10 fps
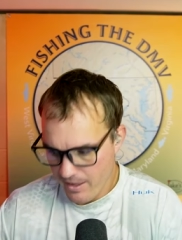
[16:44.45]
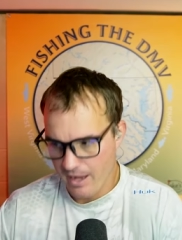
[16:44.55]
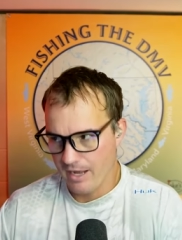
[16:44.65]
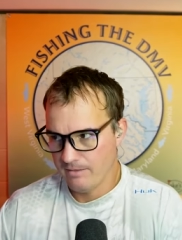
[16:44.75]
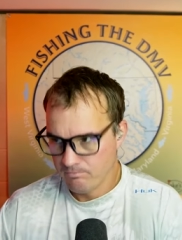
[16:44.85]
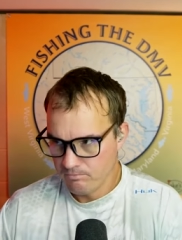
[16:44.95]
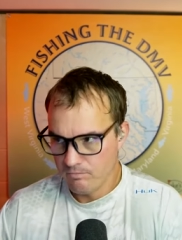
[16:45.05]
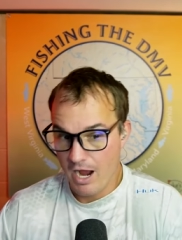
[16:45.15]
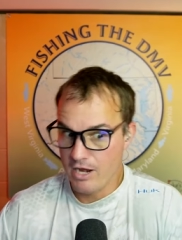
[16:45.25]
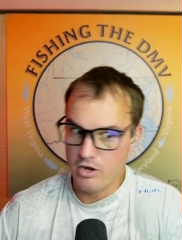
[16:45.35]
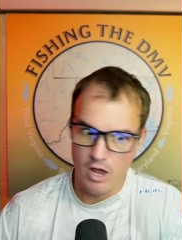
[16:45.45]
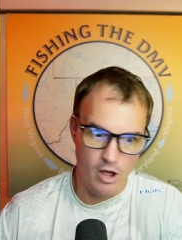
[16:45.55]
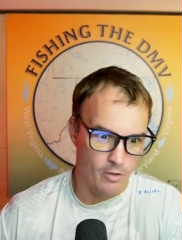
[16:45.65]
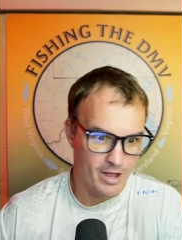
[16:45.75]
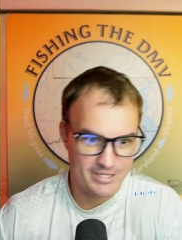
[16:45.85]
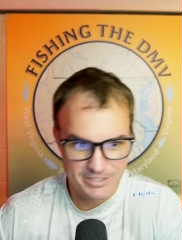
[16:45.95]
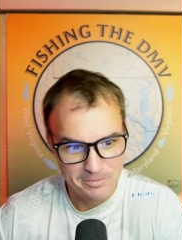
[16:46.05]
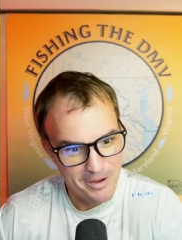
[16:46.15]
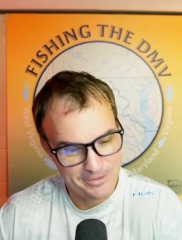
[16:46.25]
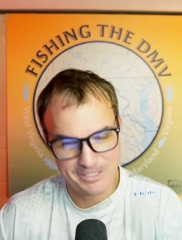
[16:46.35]
And I, I know I
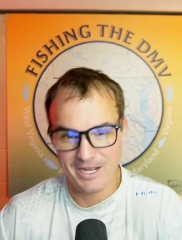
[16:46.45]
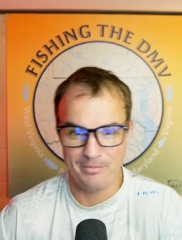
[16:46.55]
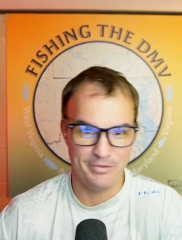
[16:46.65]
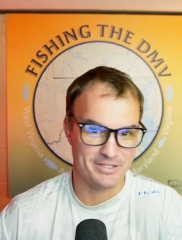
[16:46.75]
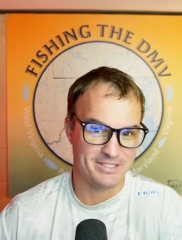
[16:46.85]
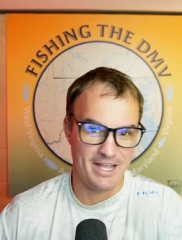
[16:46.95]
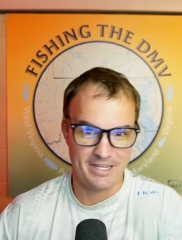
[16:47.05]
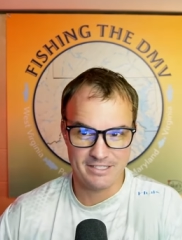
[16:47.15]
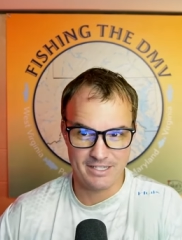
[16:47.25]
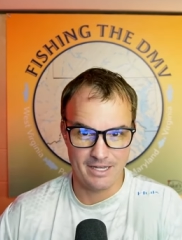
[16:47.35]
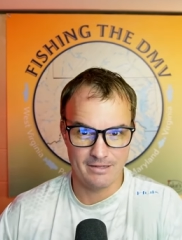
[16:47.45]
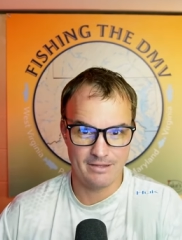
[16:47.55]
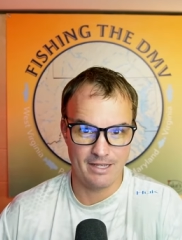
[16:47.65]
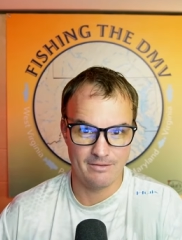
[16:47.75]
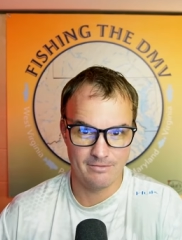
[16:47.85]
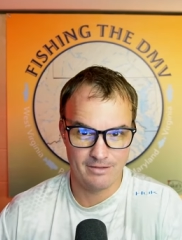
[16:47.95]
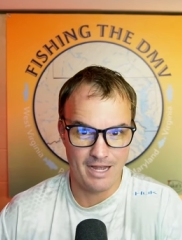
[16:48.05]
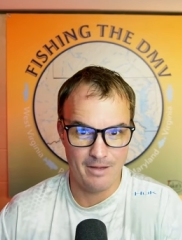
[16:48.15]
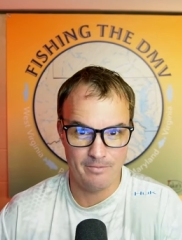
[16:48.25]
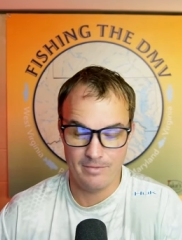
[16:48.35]
smoked a couple of snakes that, that
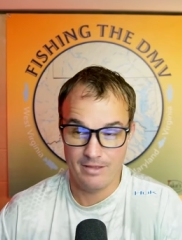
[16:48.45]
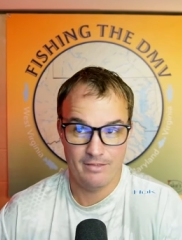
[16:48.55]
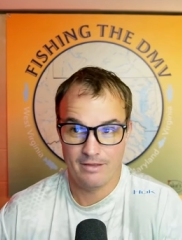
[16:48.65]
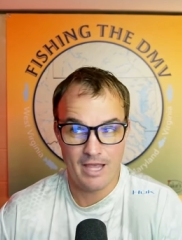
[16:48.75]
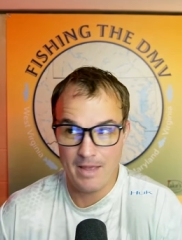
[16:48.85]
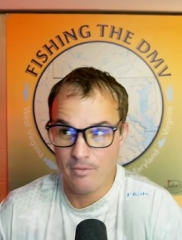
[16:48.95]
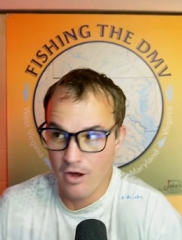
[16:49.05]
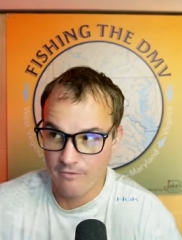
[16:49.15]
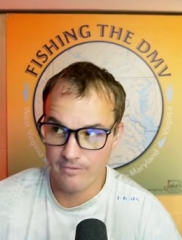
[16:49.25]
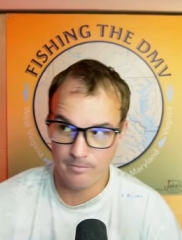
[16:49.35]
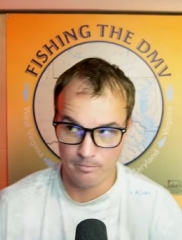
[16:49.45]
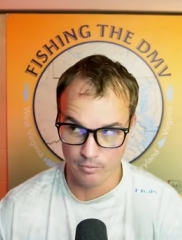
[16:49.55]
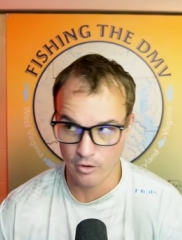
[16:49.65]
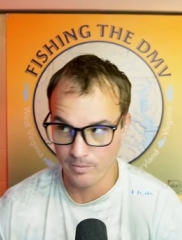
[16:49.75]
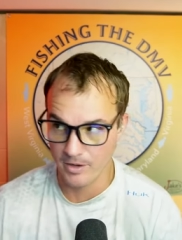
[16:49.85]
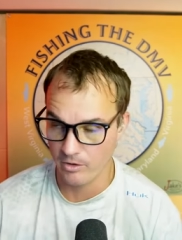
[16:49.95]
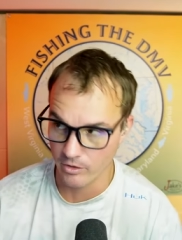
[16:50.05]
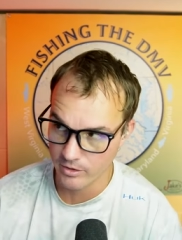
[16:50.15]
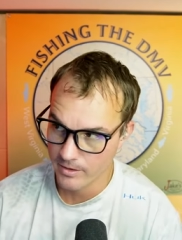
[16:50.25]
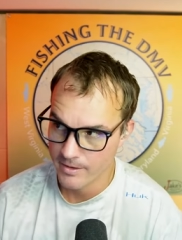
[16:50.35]
got, came off, broke my
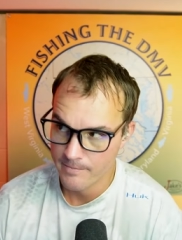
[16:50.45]
hook.